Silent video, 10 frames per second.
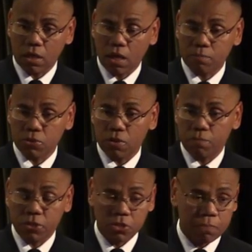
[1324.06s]
had an opportunity
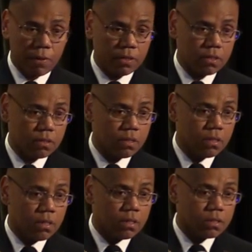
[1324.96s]
to participate in
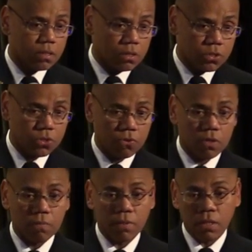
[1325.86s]
Desert
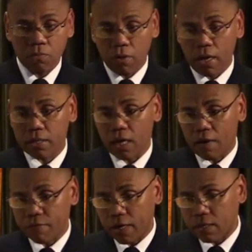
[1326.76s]
Storm, Iraq,
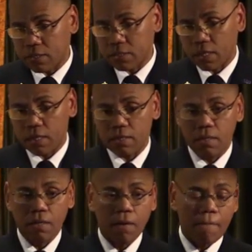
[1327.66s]
Afghanistan,
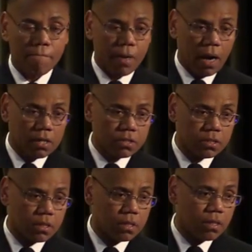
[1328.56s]

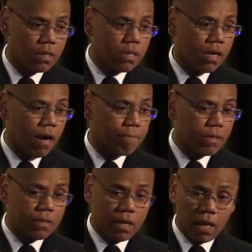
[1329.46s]
Bosnia. I've
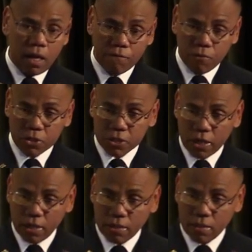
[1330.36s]
been every
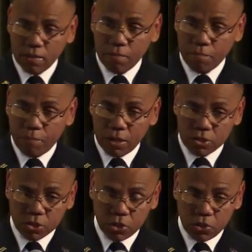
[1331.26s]
state
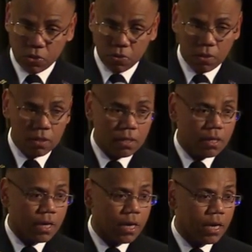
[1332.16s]
but two,
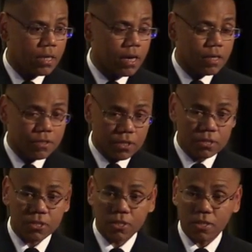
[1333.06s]
and
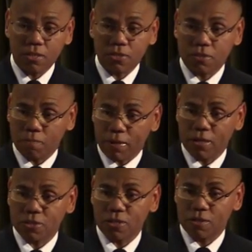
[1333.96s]
this is the
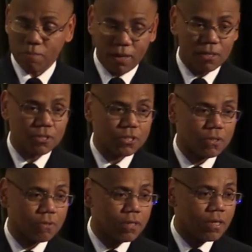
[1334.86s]
best of the best.
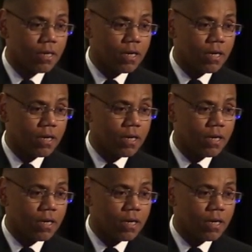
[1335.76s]
So,